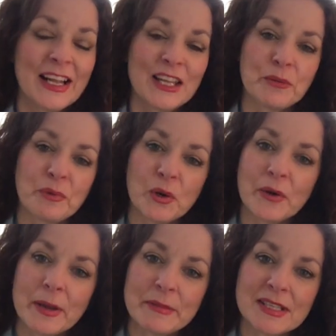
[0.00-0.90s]
The
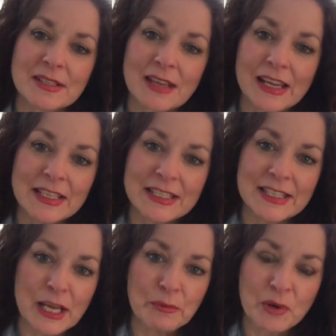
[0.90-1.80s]
program is a
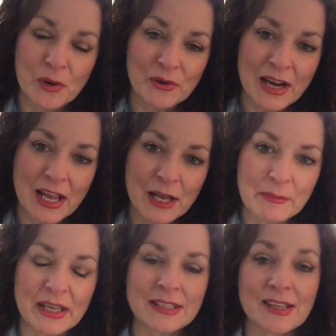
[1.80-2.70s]
90-day program.
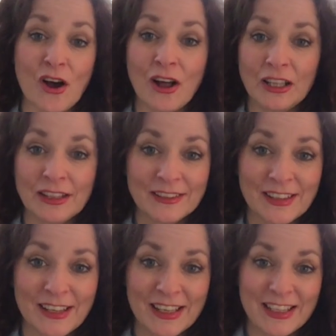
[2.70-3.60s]
It's all
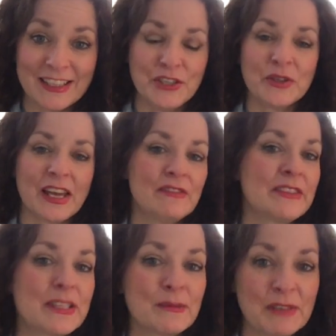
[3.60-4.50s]
online. You can
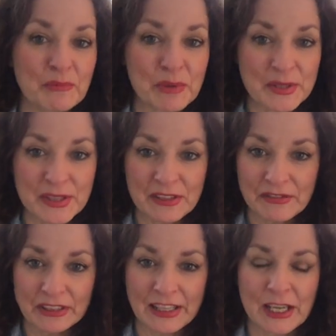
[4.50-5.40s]
visit me in person if
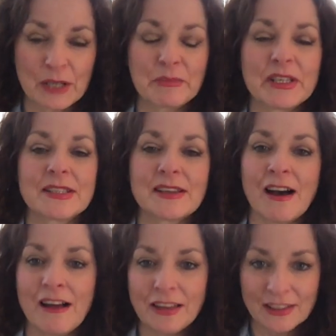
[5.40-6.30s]
you'd like, but it's
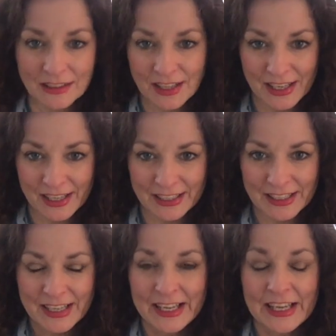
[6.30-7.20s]
all online.
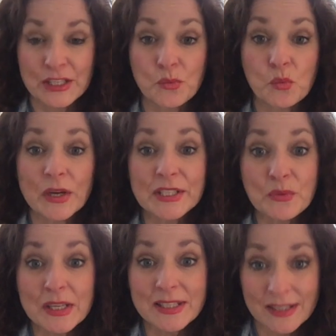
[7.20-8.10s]
It's
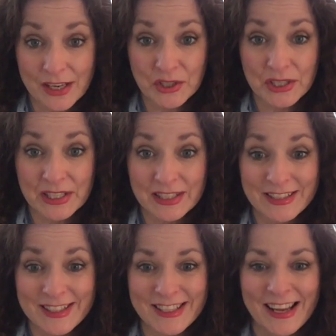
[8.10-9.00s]
one-to-one
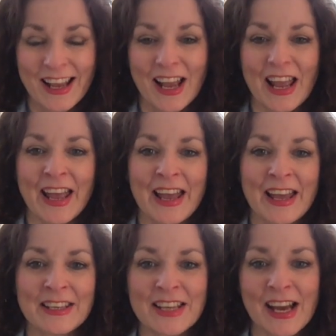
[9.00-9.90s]
sessions,
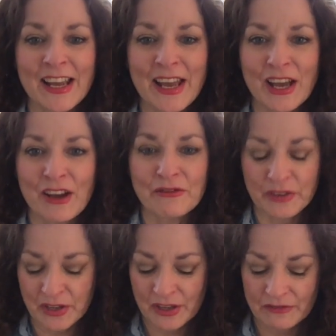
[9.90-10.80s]
and I have
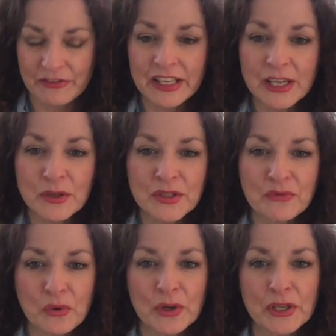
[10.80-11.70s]
videos
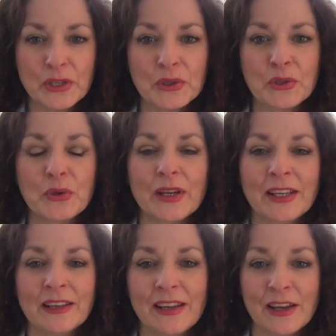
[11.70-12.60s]
for you,
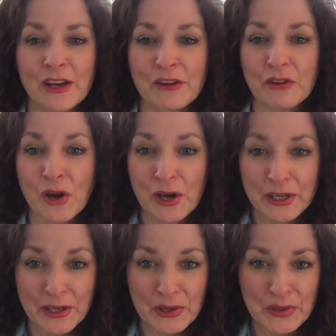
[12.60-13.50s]
and I have
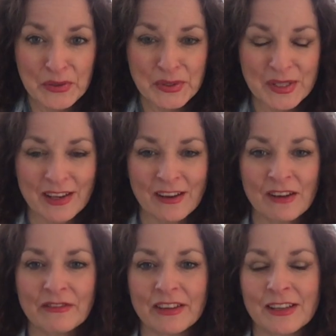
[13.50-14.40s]
audios
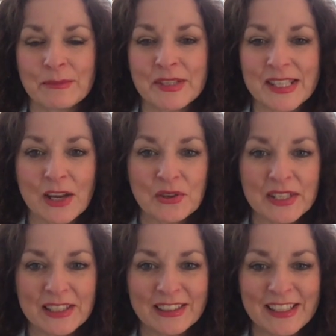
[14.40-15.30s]
of sound
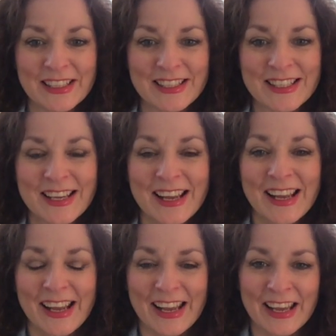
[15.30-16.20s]
healings,
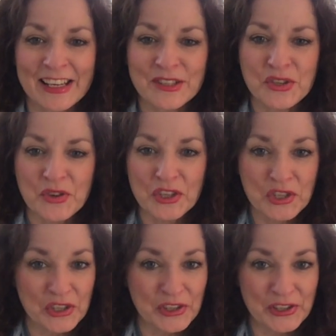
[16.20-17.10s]
and
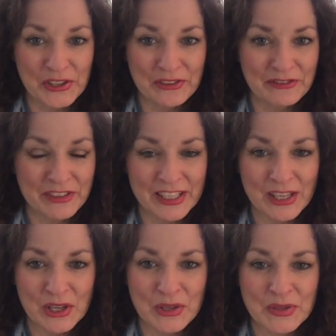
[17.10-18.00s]
instructional
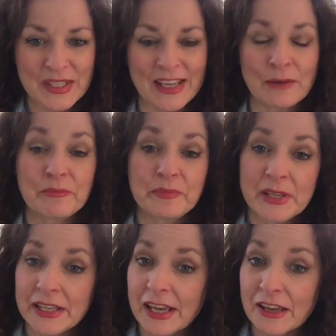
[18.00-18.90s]
videos and
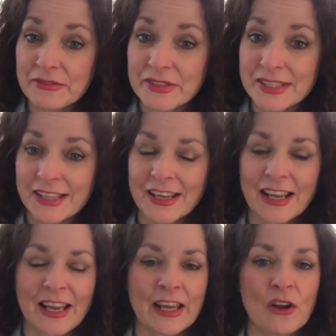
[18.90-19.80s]
PDFs
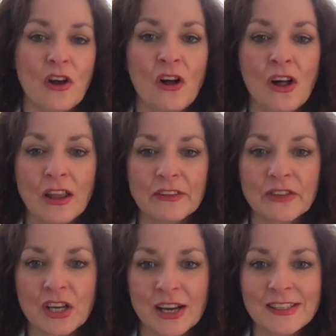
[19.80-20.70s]
and all of the
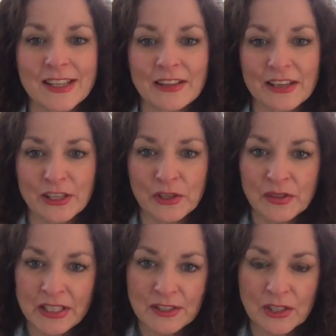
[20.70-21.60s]
content that you
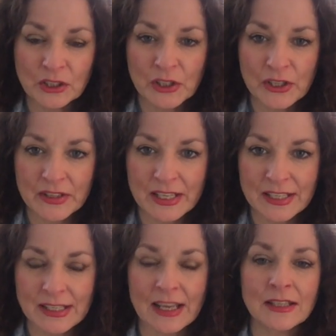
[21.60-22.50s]
need to learn
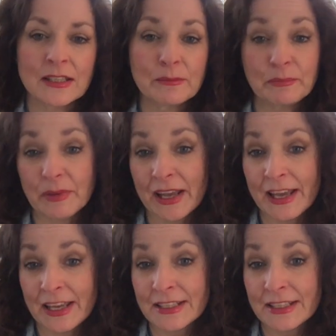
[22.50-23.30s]
this, and